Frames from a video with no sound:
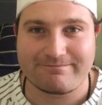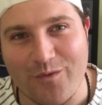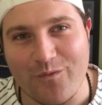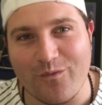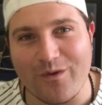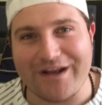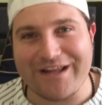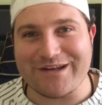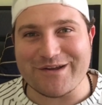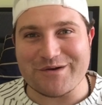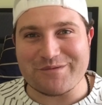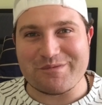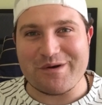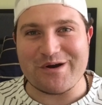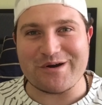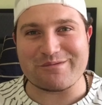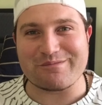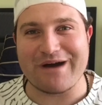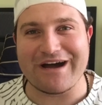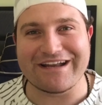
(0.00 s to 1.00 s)
What are you doing,
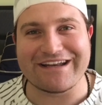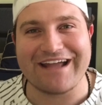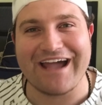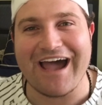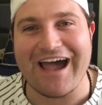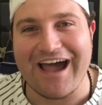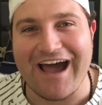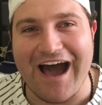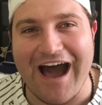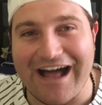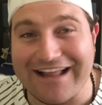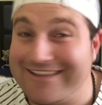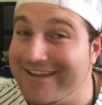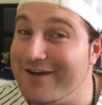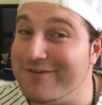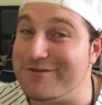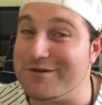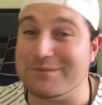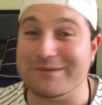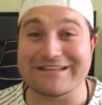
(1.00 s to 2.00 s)
Pokemon? I
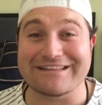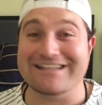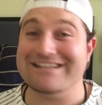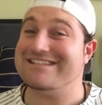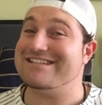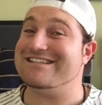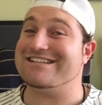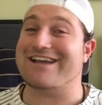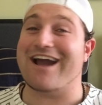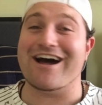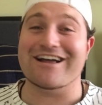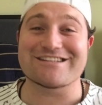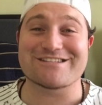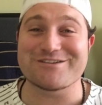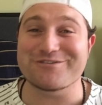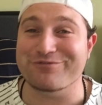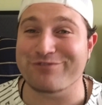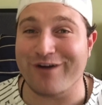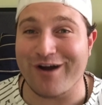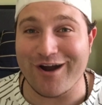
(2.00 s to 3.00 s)
love you, but this has gone
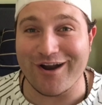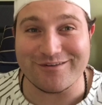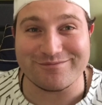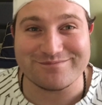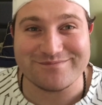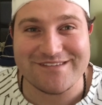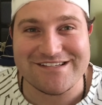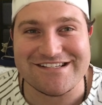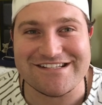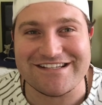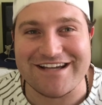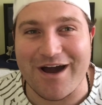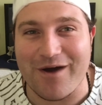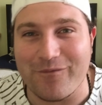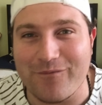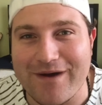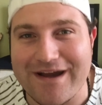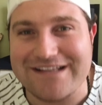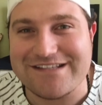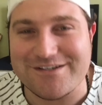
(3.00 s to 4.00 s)
too far. This has
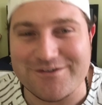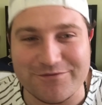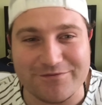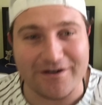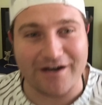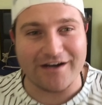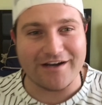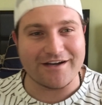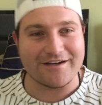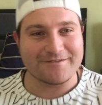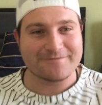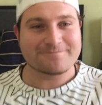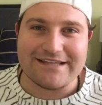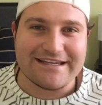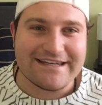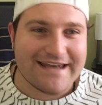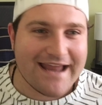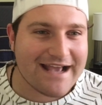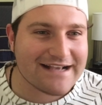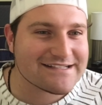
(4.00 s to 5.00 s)
gone way too far. The
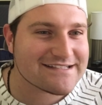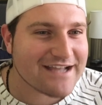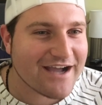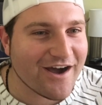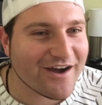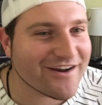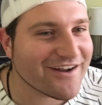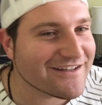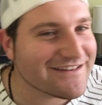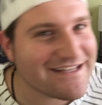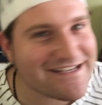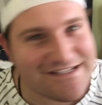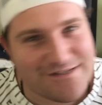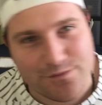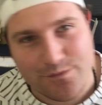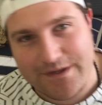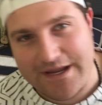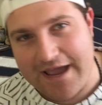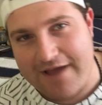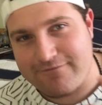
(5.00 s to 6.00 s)
next on our list,
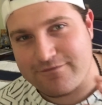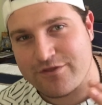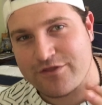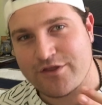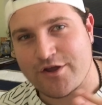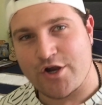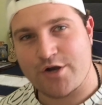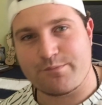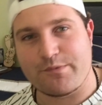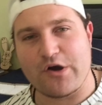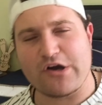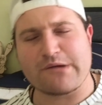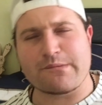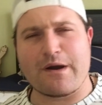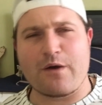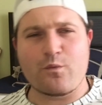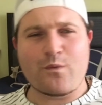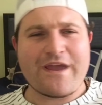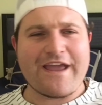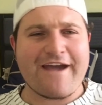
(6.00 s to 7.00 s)
we have the third
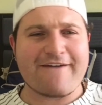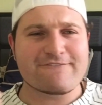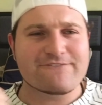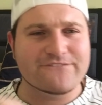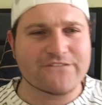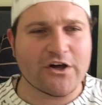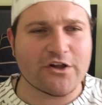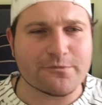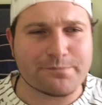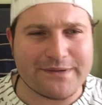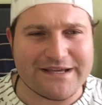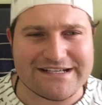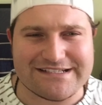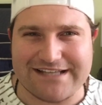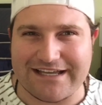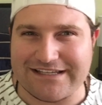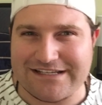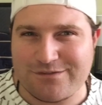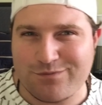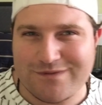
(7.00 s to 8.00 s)
Pokemon. We have Vulpix.
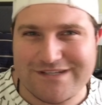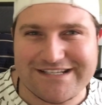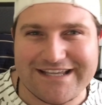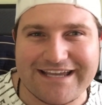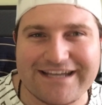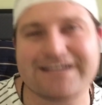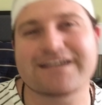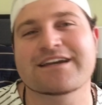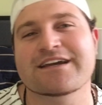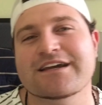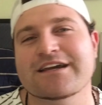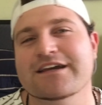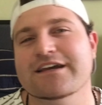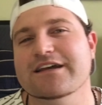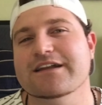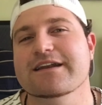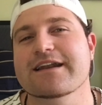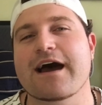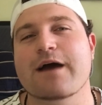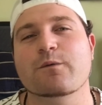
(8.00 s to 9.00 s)
Now, this one's like
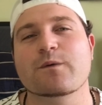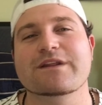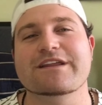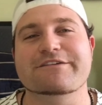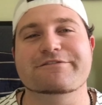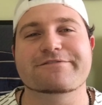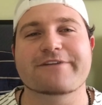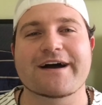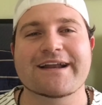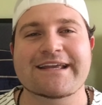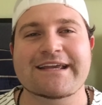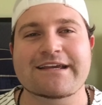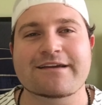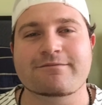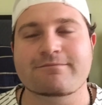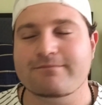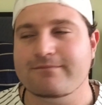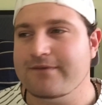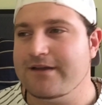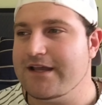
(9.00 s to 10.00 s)
not really funny.
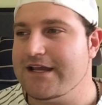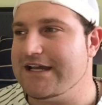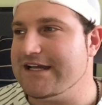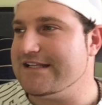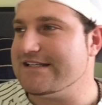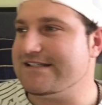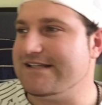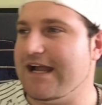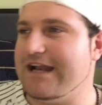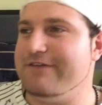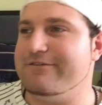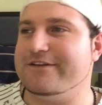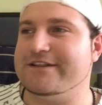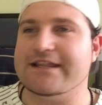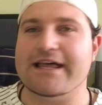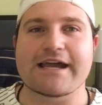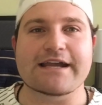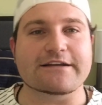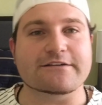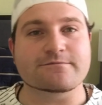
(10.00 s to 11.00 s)
It's not even
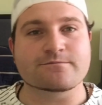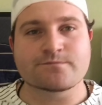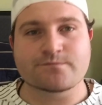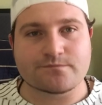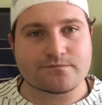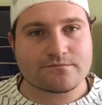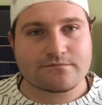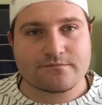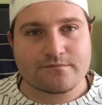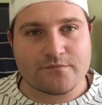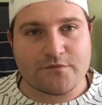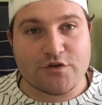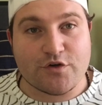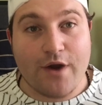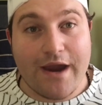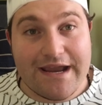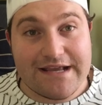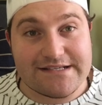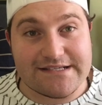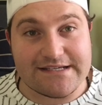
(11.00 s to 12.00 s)
like
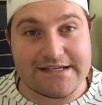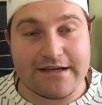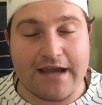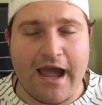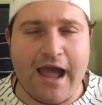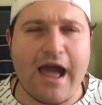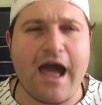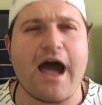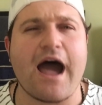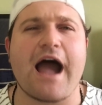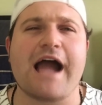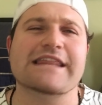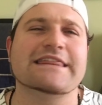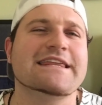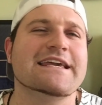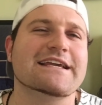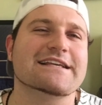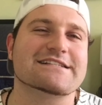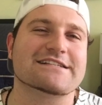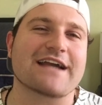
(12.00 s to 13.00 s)
crazy. I
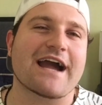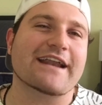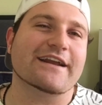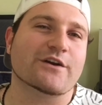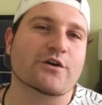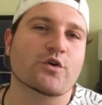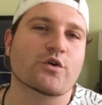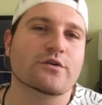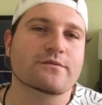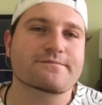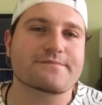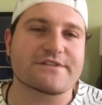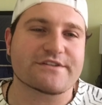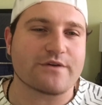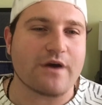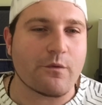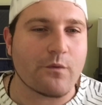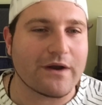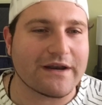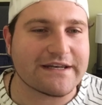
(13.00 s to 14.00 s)
think it's kind of cool, so
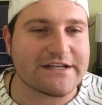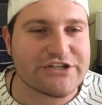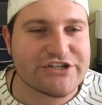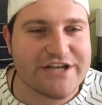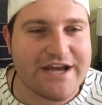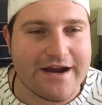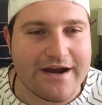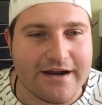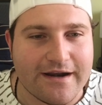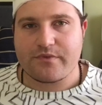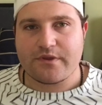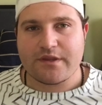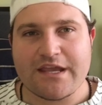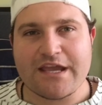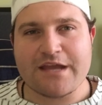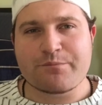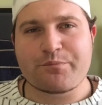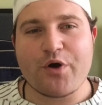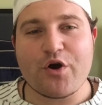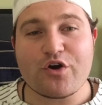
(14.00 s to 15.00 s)
I wanted to share it.
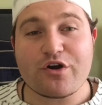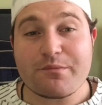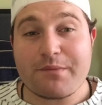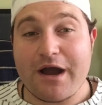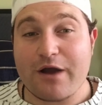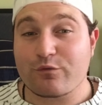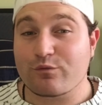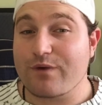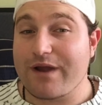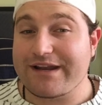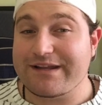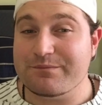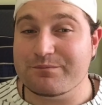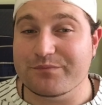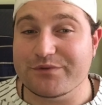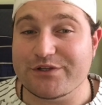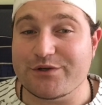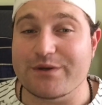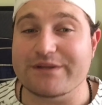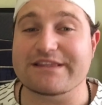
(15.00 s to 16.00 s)
In Pokemon Red and
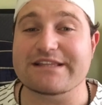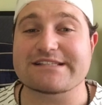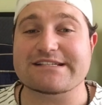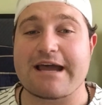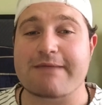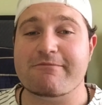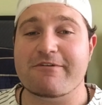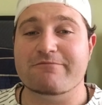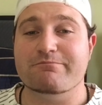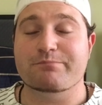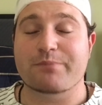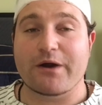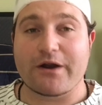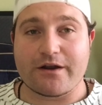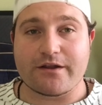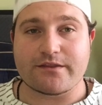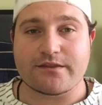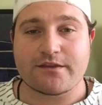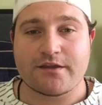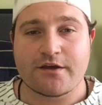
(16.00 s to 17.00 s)
Blue, at the time of
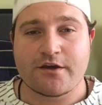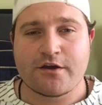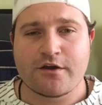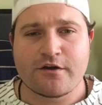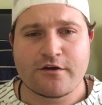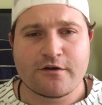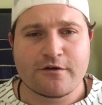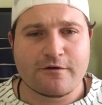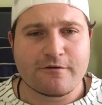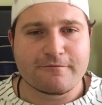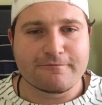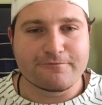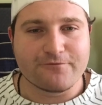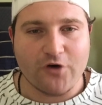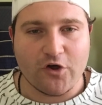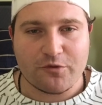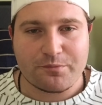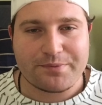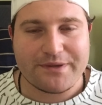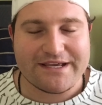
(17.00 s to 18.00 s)
birth,
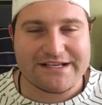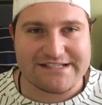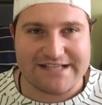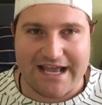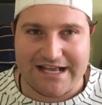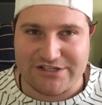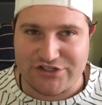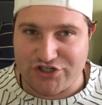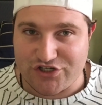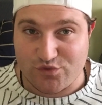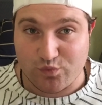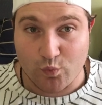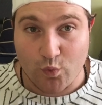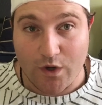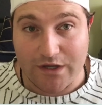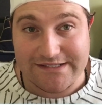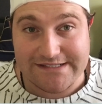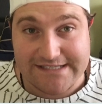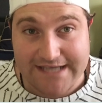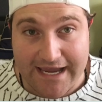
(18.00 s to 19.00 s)
Vulpix has just
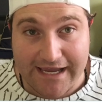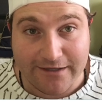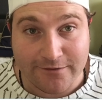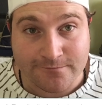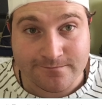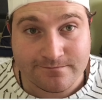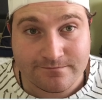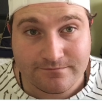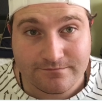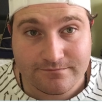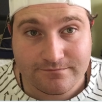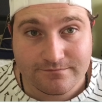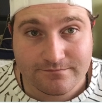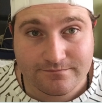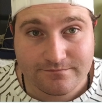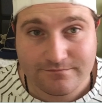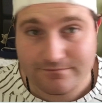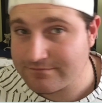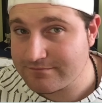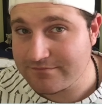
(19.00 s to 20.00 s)
one tail.
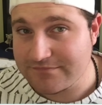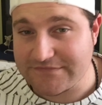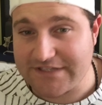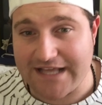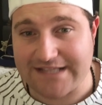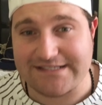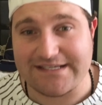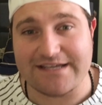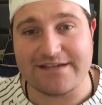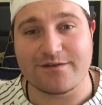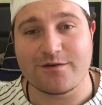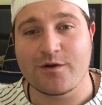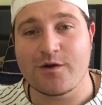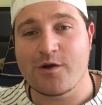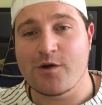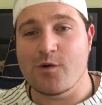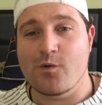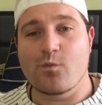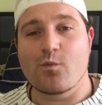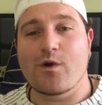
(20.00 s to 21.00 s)
That's it.
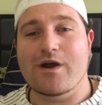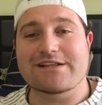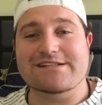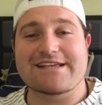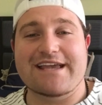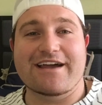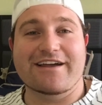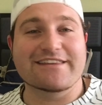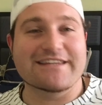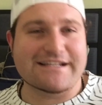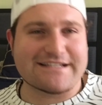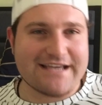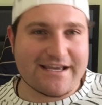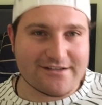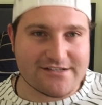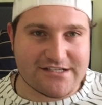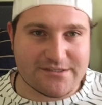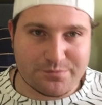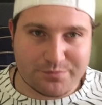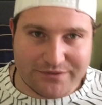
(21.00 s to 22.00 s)
One tail, and the
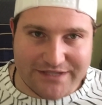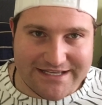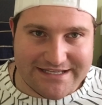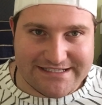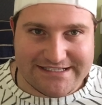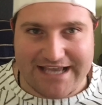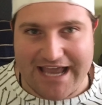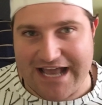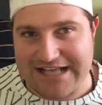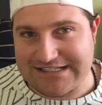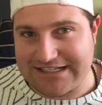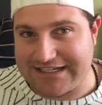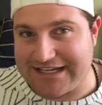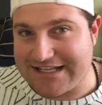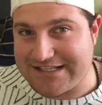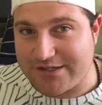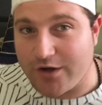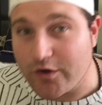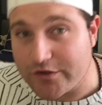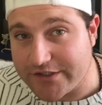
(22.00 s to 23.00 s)
tail splits as it
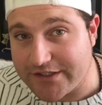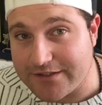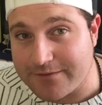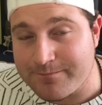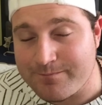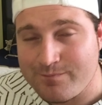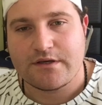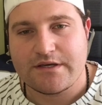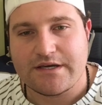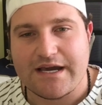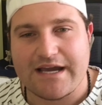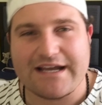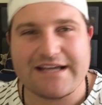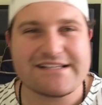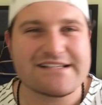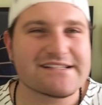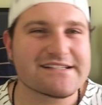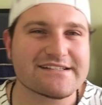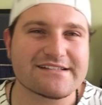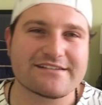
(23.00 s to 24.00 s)
gets older. I guess
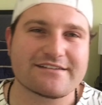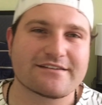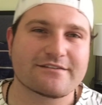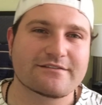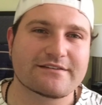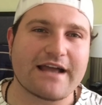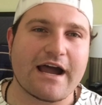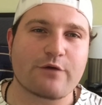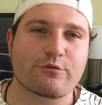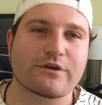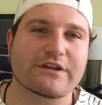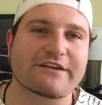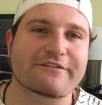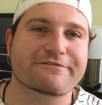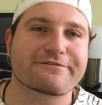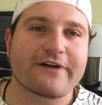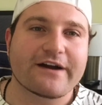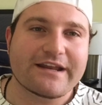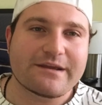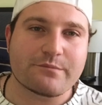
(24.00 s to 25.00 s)
it's not really
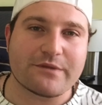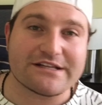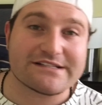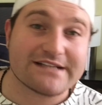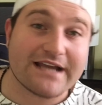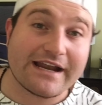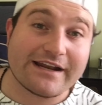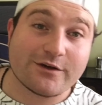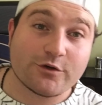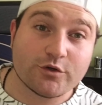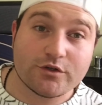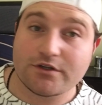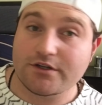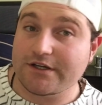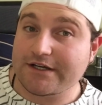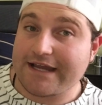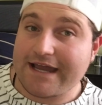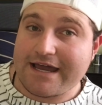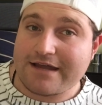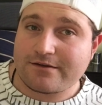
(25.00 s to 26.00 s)
funny, but it's kind of cool to
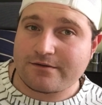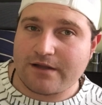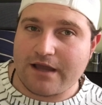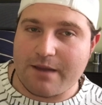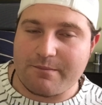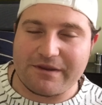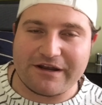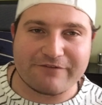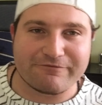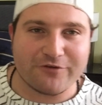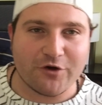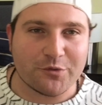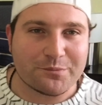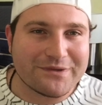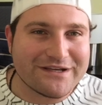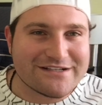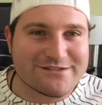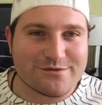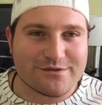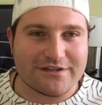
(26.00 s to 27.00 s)
look at. I mean, a
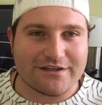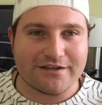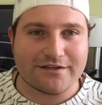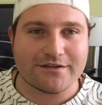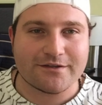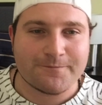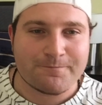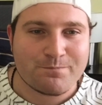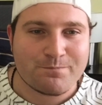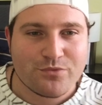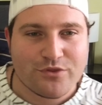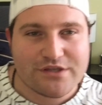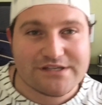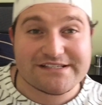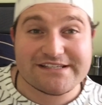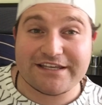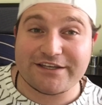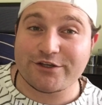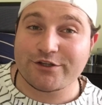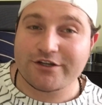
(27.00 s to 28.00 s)
Vulpix with a
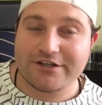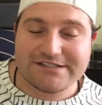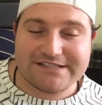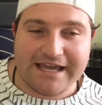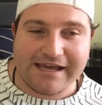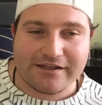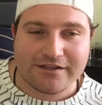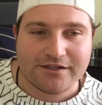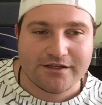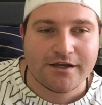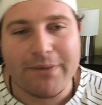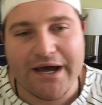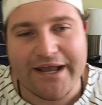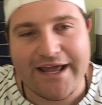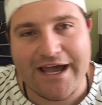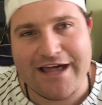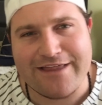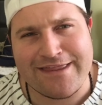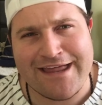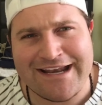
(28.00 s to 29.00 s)
singular tail.
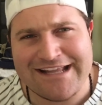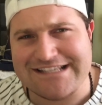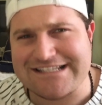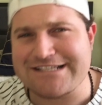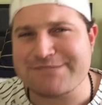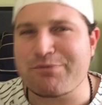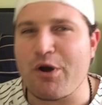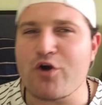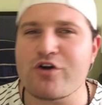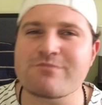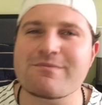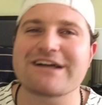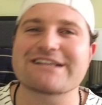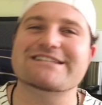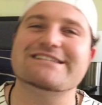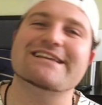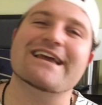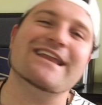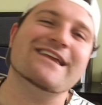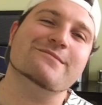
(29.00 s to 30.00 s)
But then in Pokemon
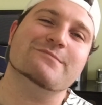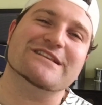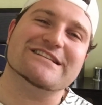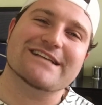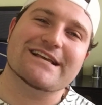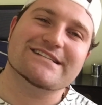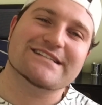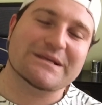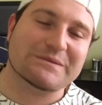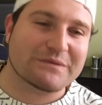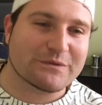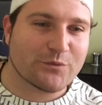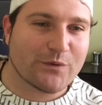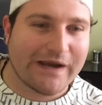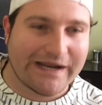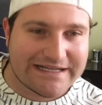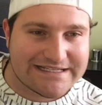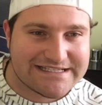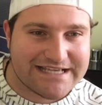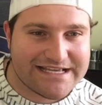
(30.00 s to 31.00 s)
Stadium, it says something
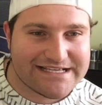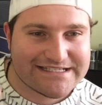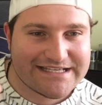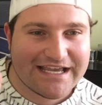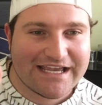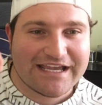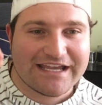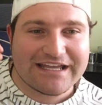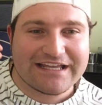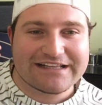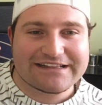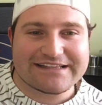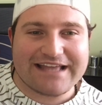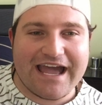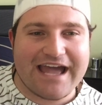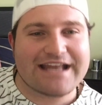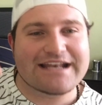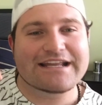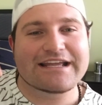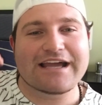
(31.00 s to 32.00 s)
weird. It says
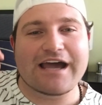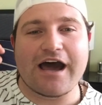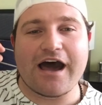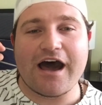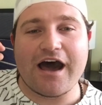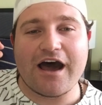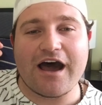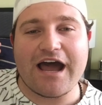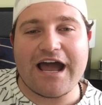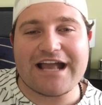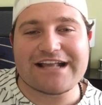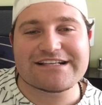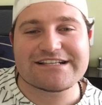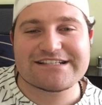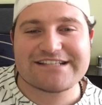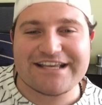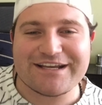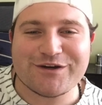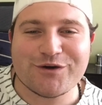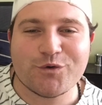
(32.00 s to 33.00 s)
that a
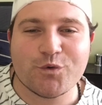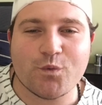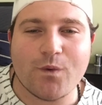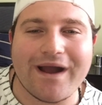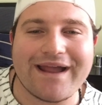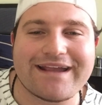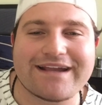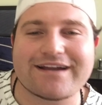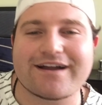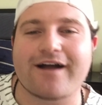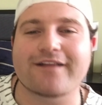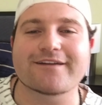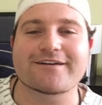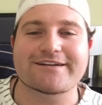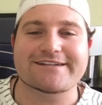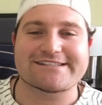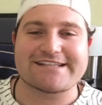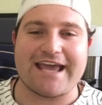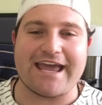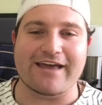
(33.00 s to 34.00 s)
single white
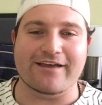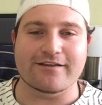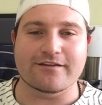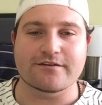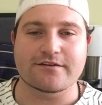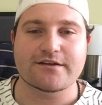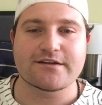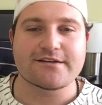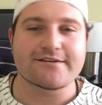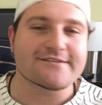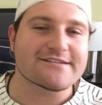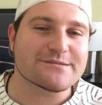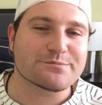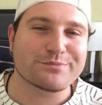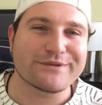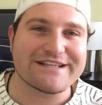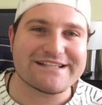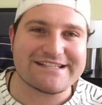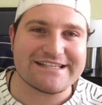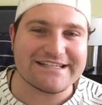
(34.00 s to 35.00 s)
colored tail
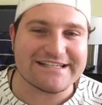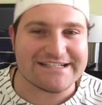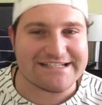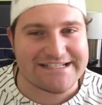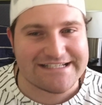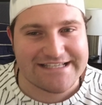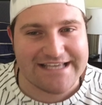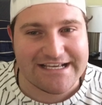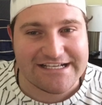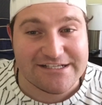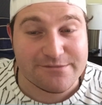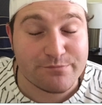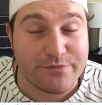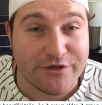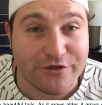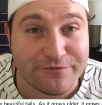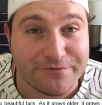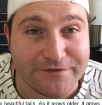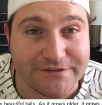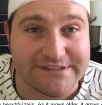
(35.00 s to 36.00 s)
splits into 6
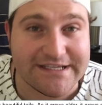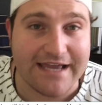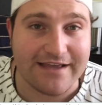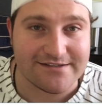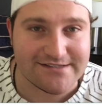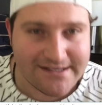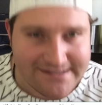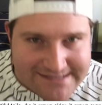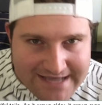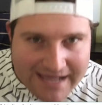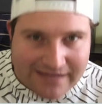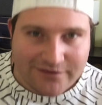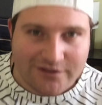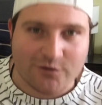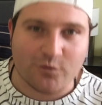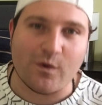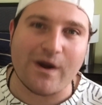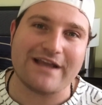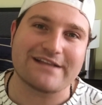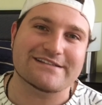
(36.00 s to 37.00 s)
beautiful tails. Does that
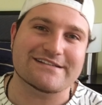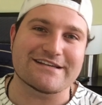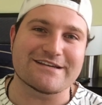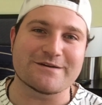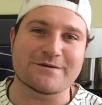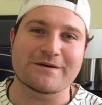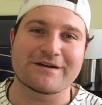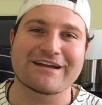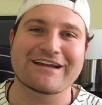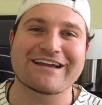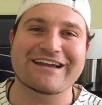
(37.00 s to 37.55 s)
look white to you?